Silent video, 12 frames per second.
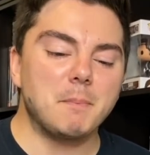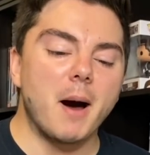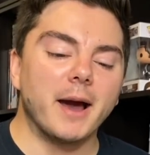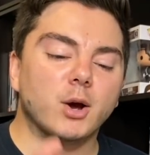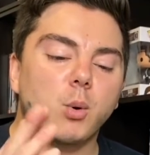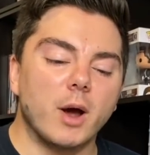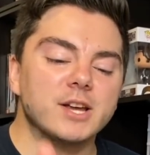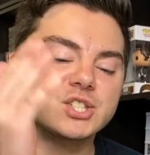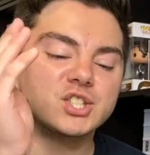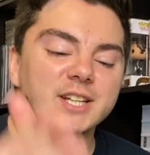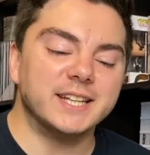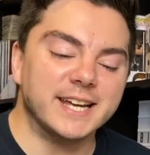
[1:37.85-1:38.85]
my
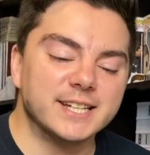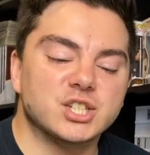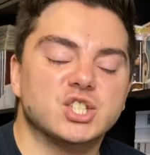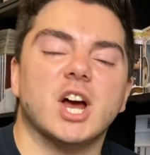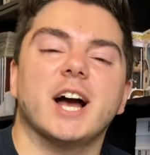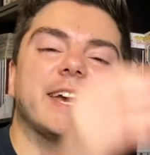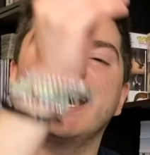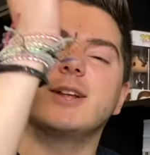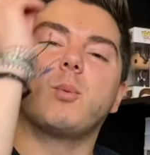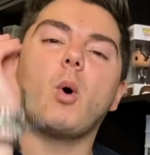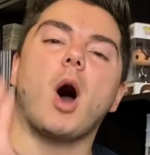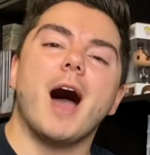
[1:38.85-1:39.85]
question is,
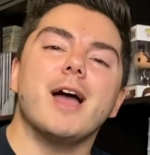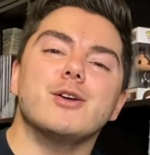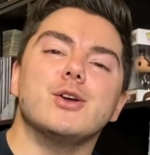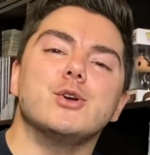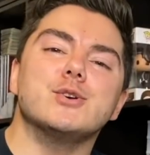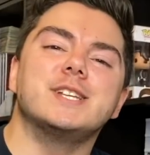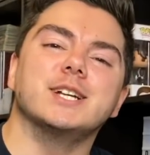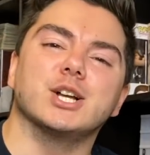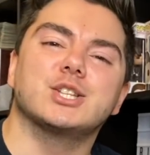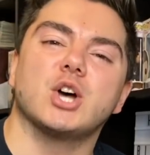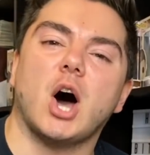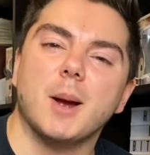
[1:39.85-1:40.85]
Jughead, why are you using a
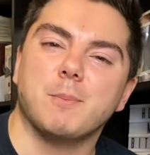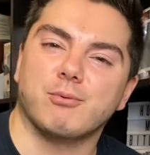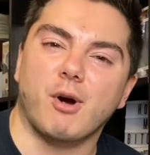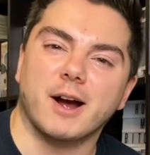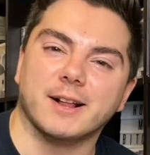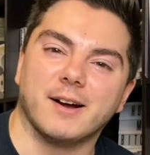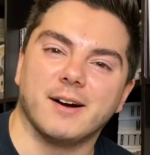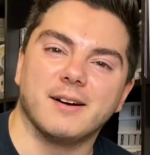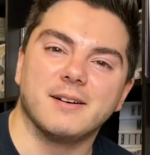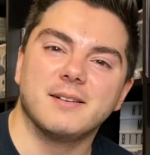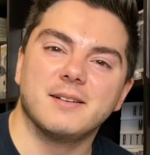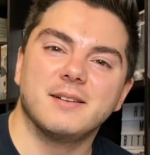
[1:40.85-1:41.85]
typewriter?
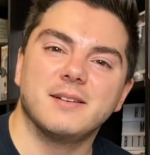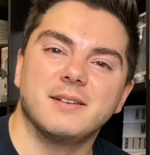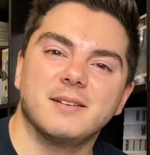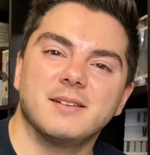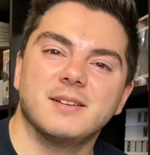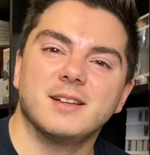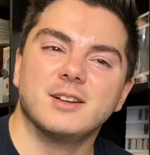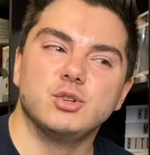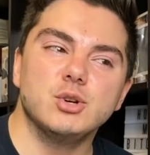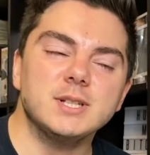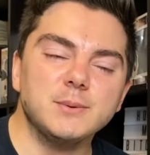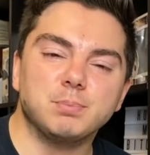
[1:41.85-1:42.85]

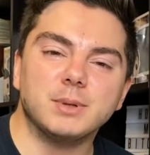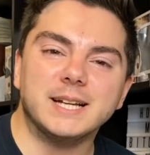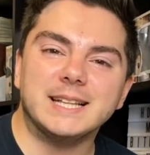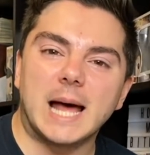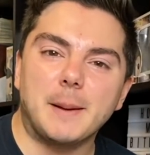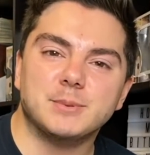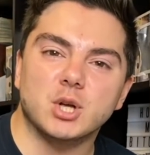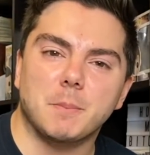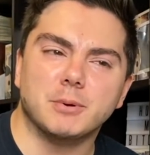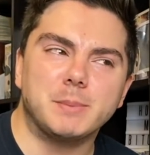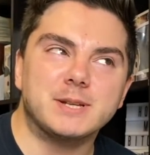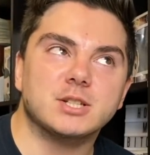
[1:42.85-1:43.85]
Use a bloody laptop,
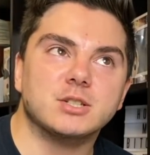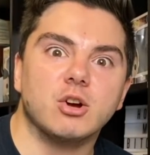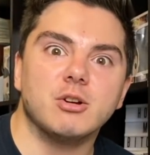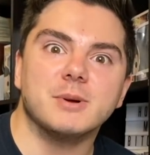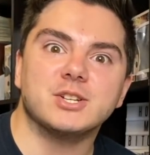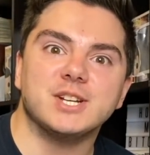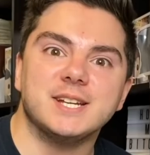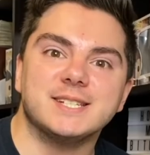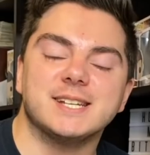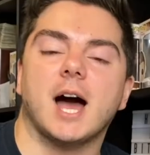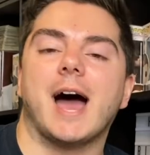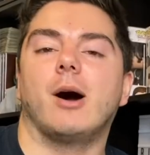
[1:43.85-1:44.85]
it'll be so much
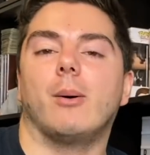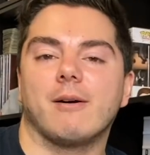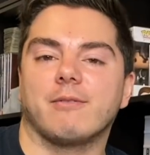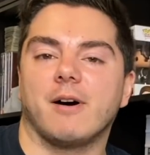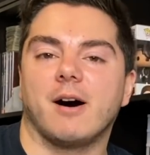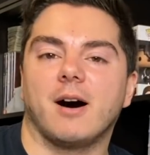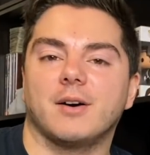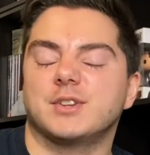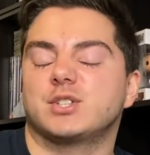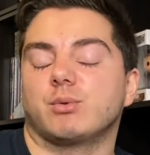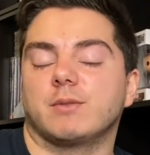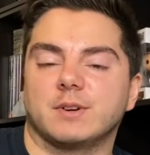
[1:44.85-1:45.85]
easier. However,
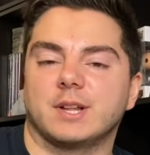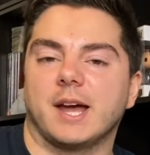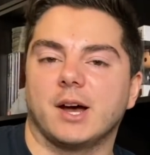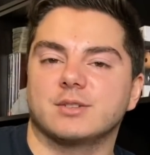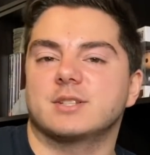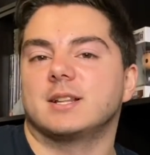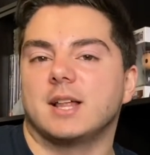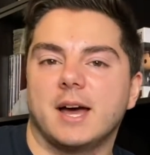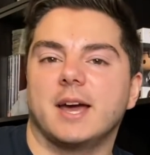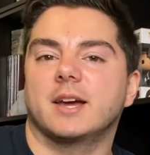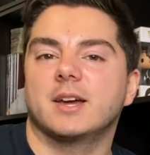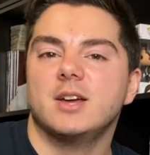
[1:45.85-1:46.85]
it's Riverdale, so,
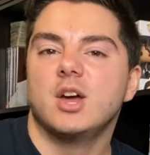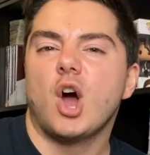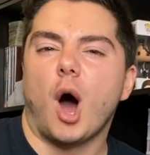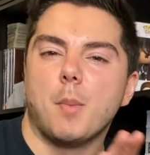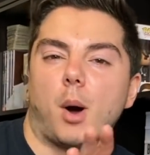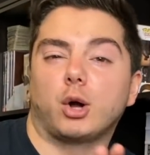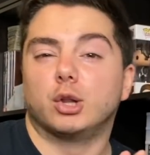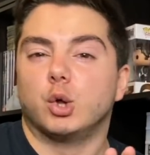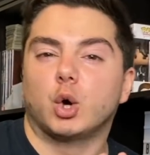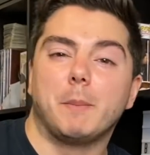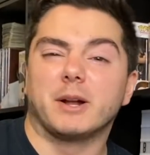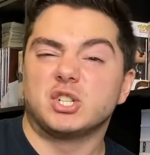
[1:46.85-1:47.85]
like, I'm not gonna
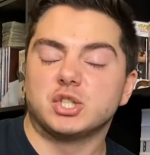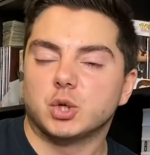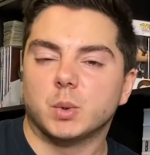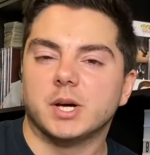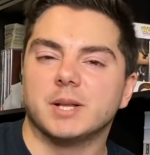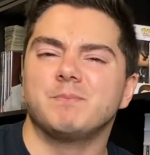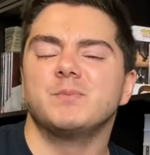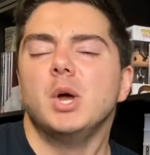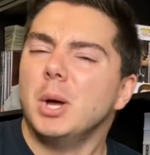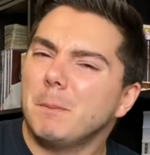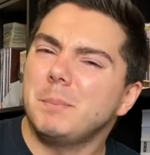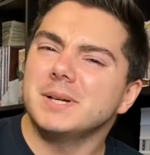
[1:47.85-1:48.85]
look much into it.
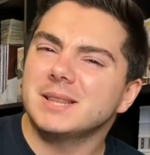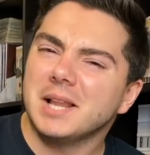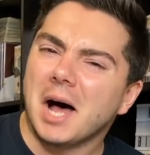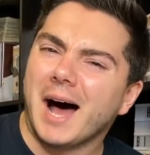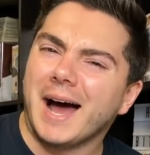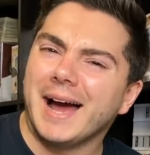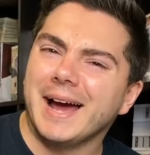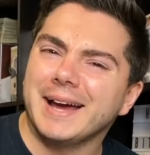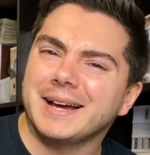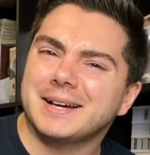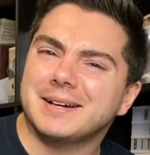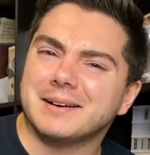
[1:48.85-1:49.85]
But,
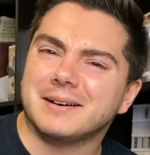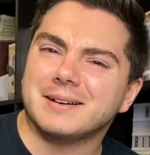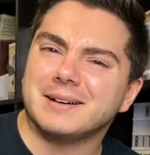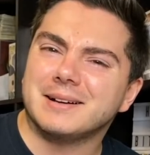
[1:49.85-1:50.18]
like,